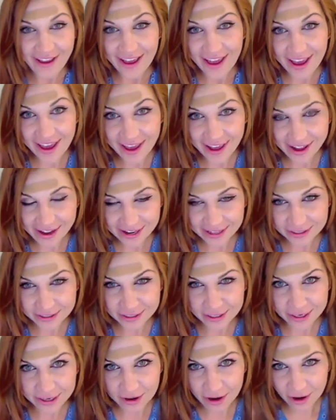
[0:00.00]
And
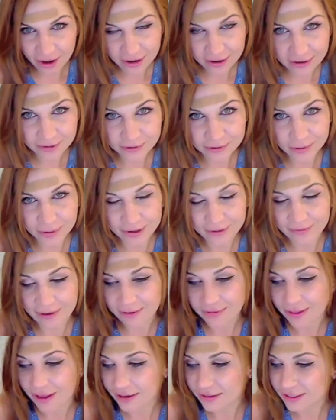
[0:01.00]
in honor of
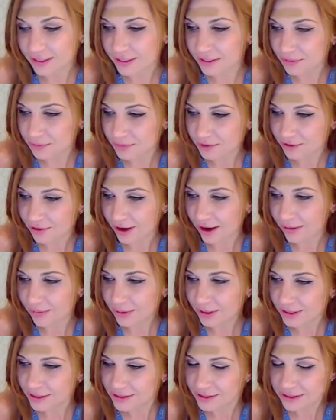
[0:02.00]
25,000
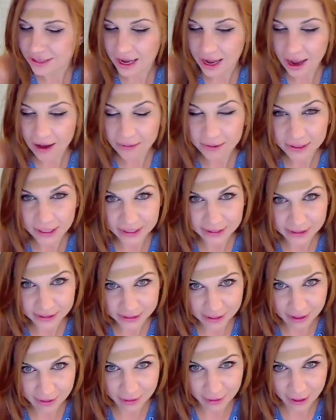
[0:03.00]
subscribers, I would like to
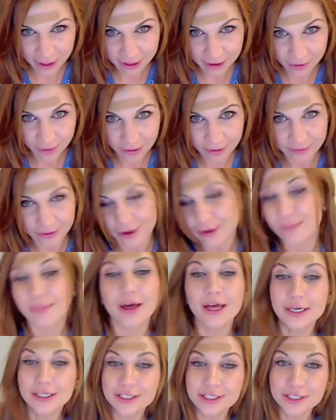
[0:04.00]
say thank you all very
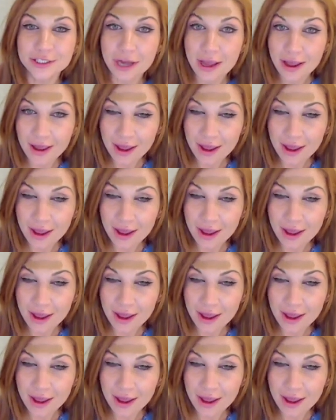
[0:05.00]
much.